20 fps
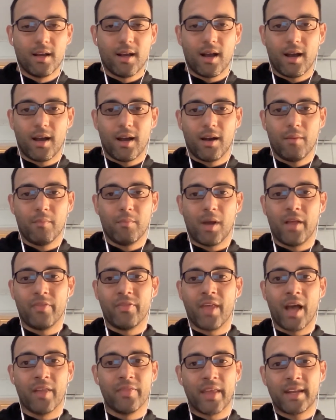And
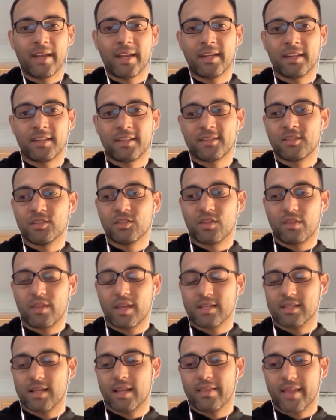then in addition to
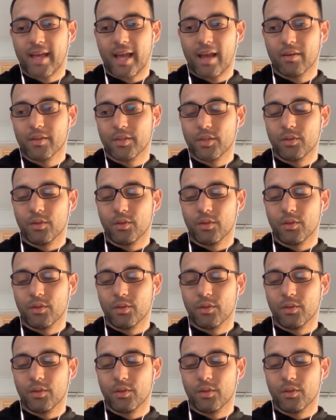things like that,